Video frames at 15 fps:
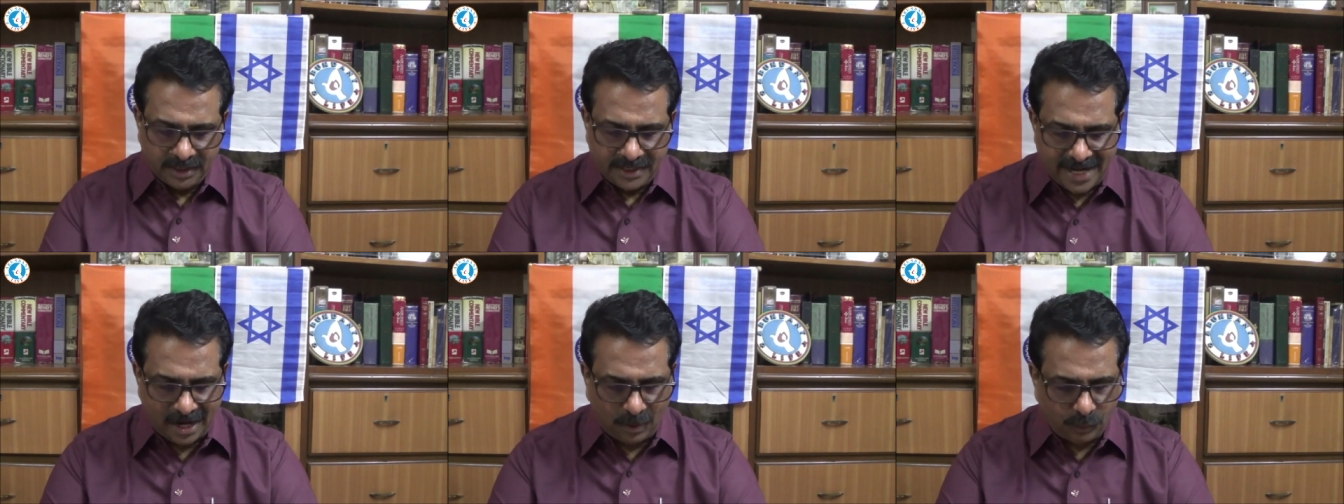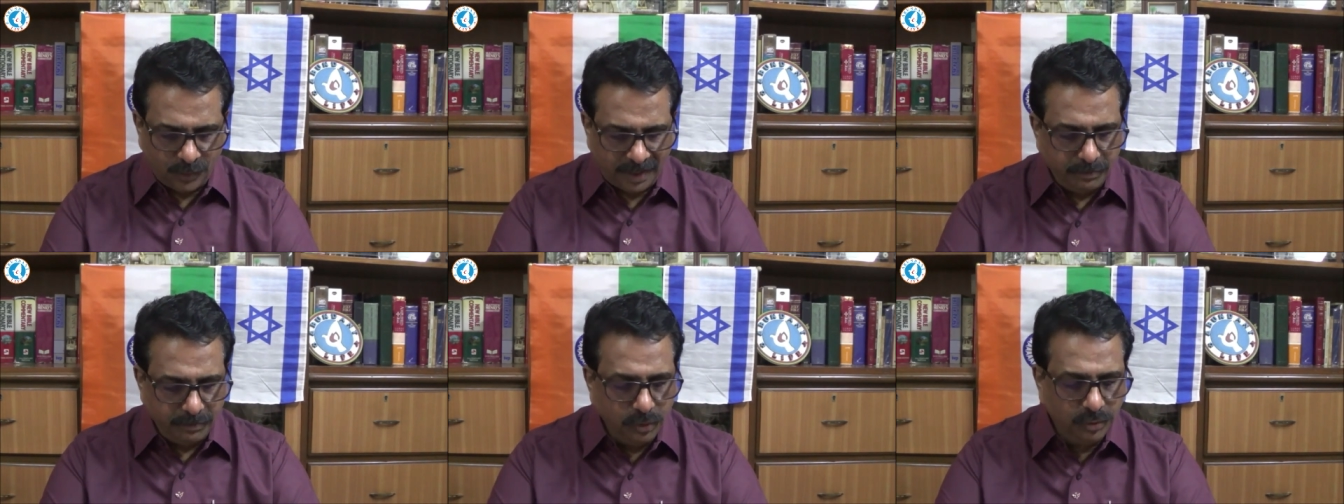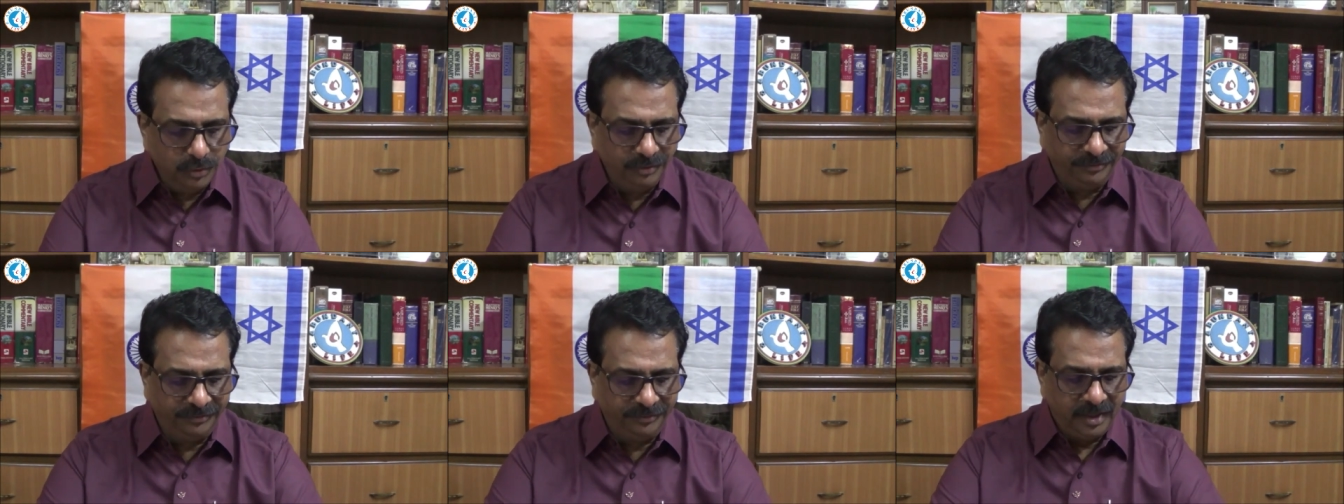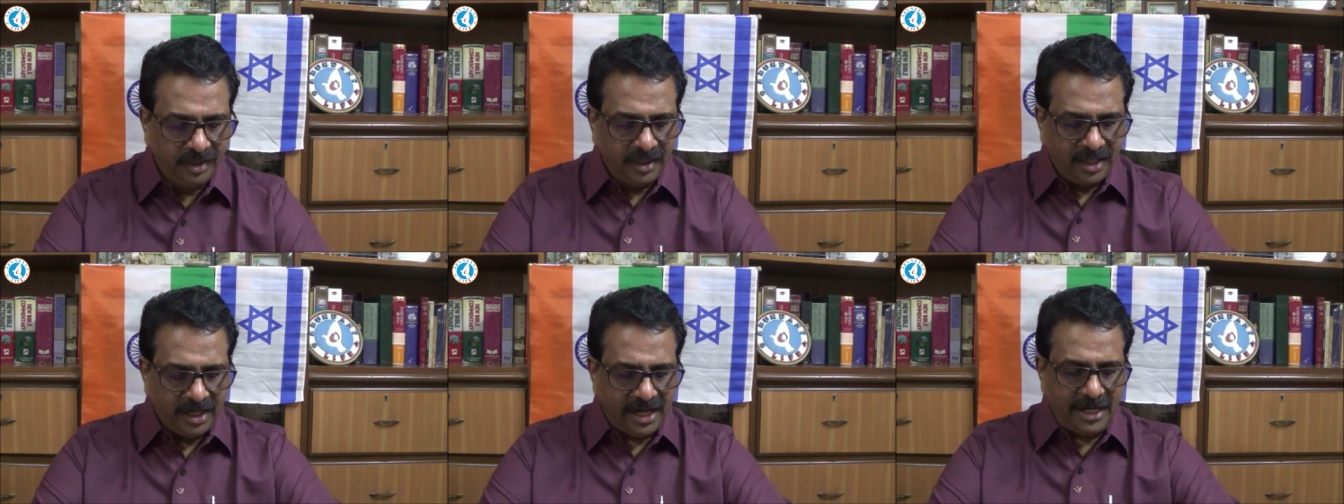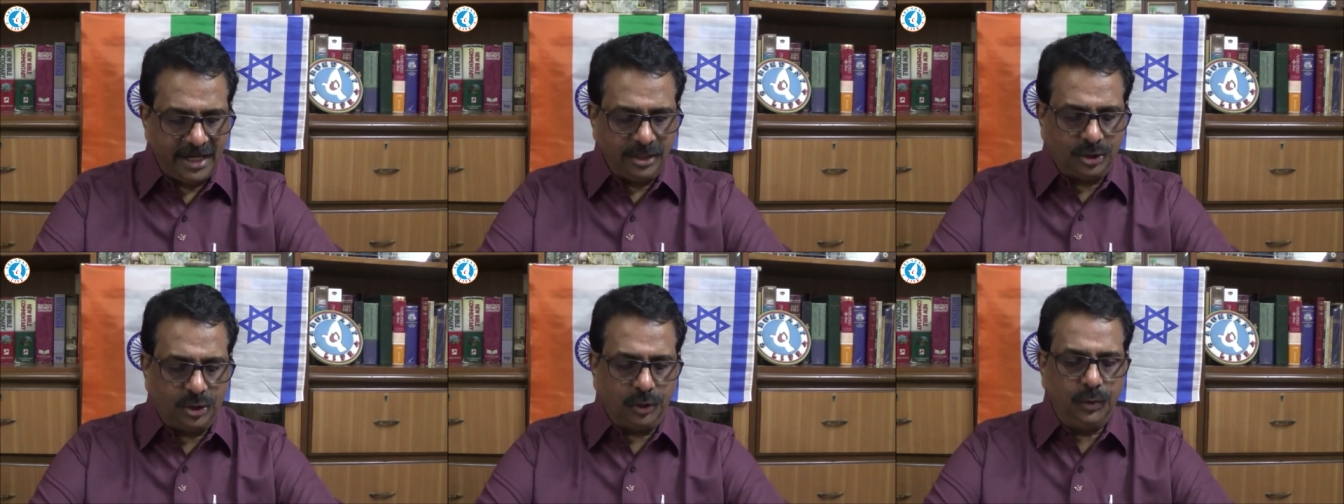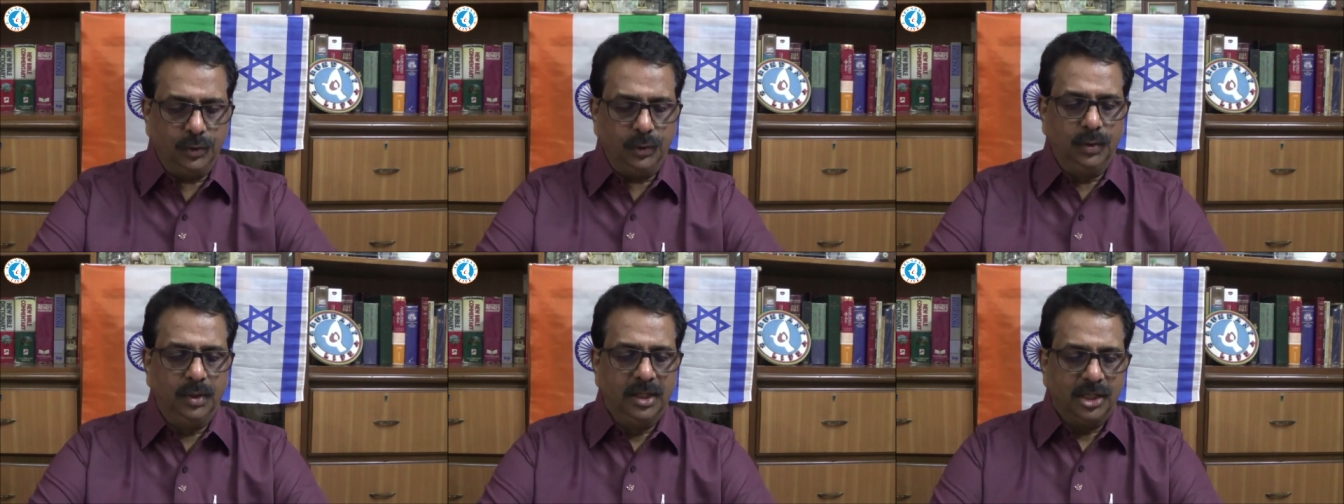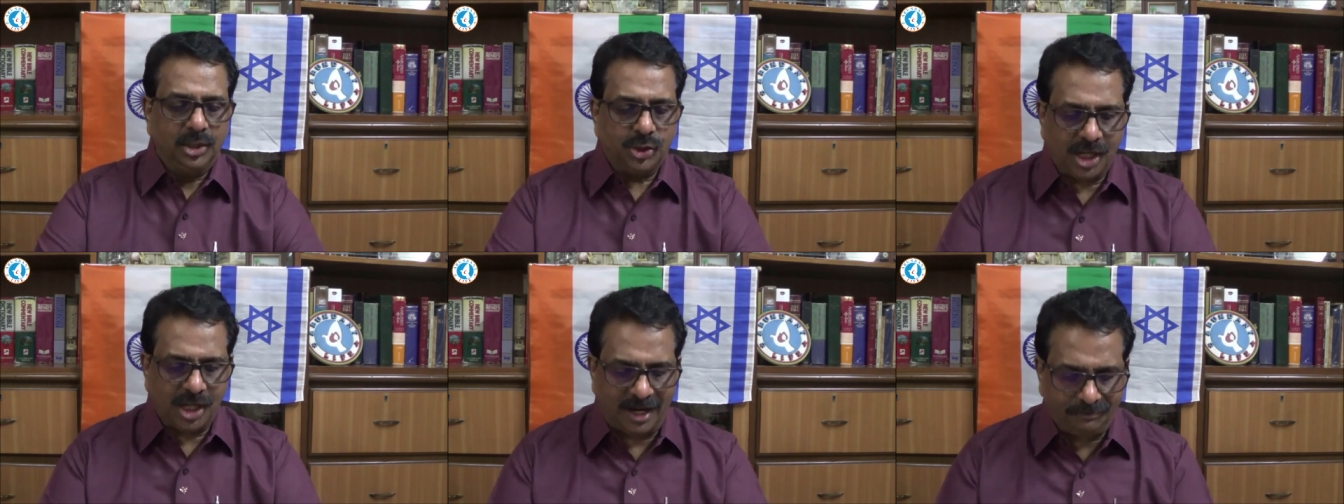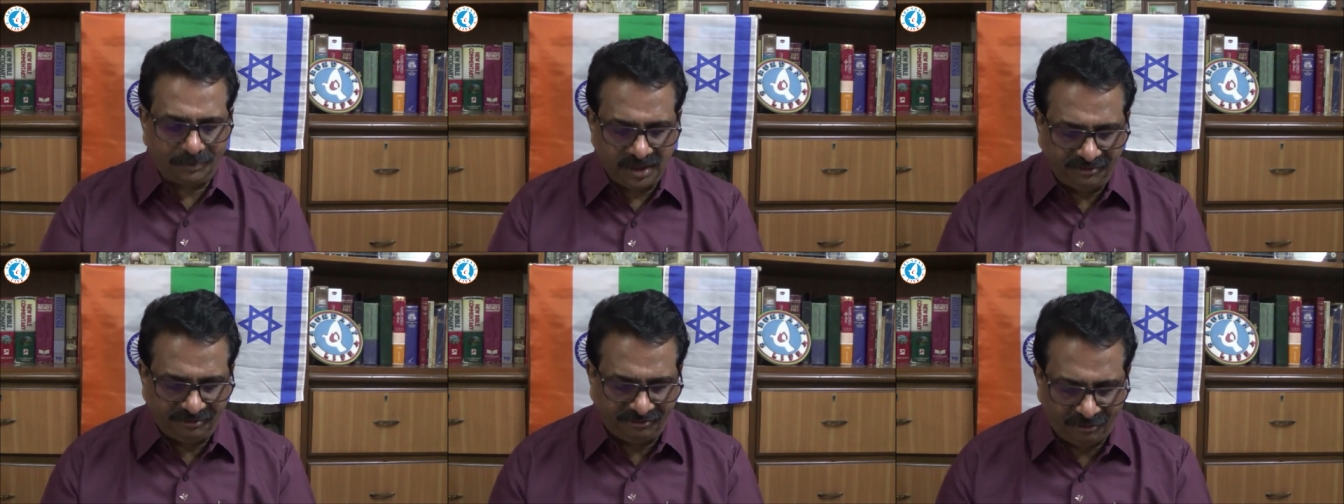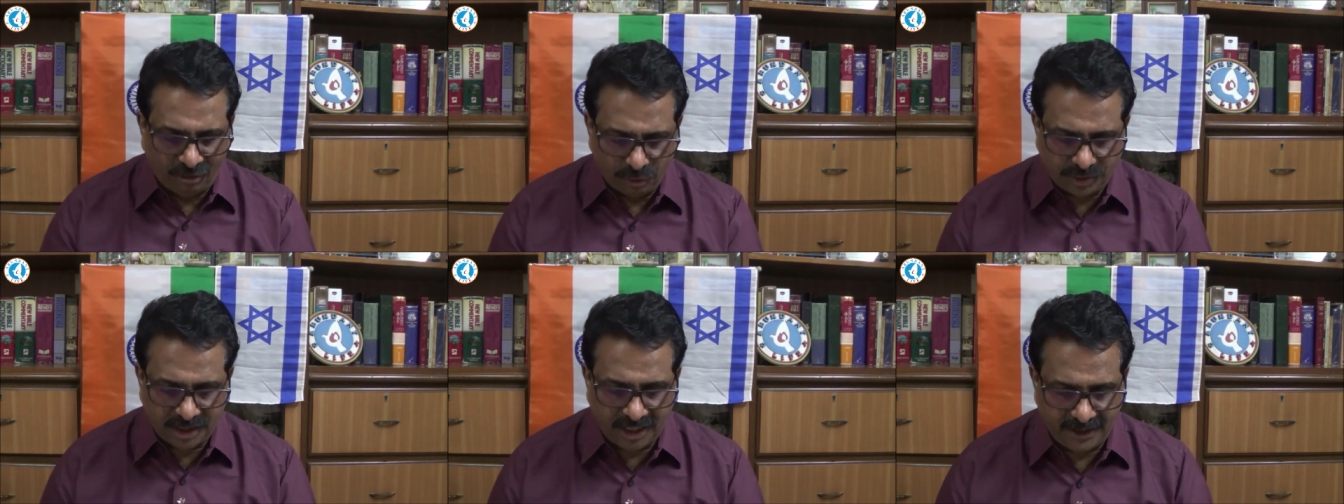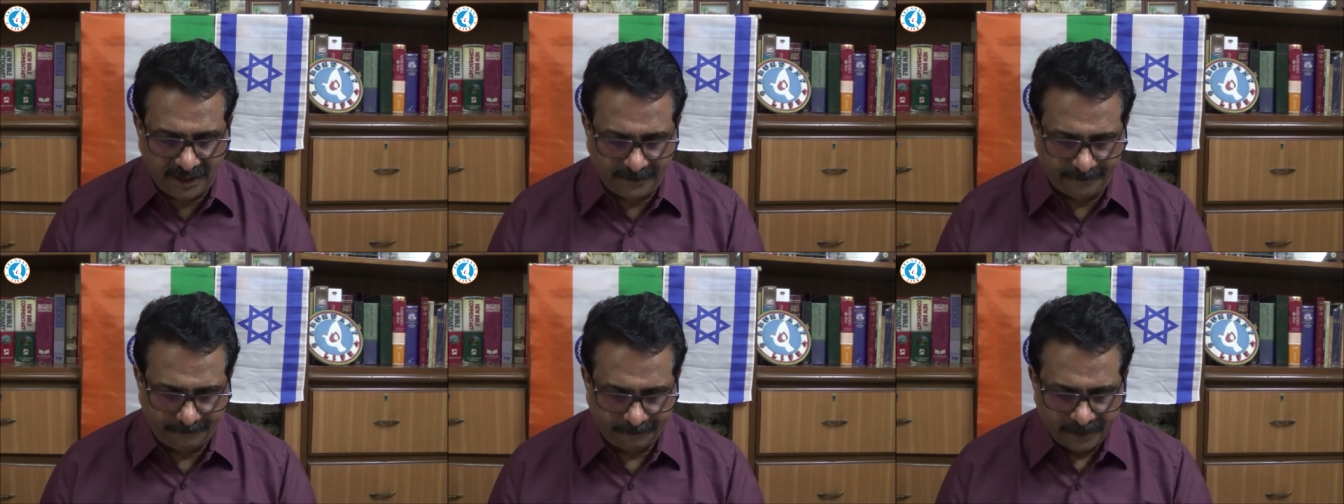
now we move into chapter 14.